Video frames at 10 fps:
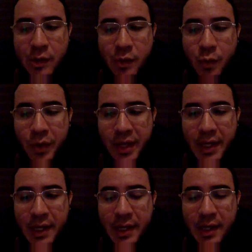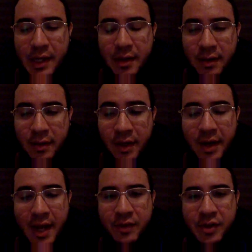we
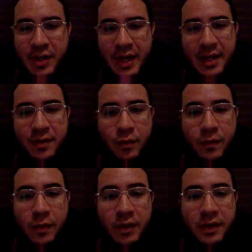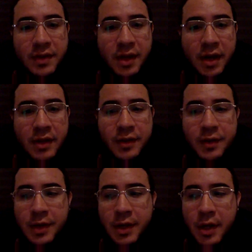didn't have a chance to fully discuss
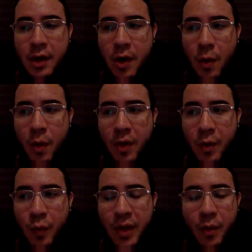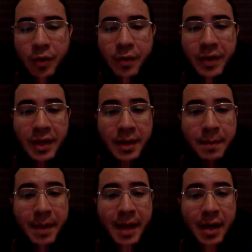what we were thinking
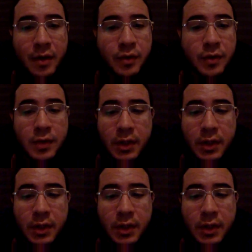about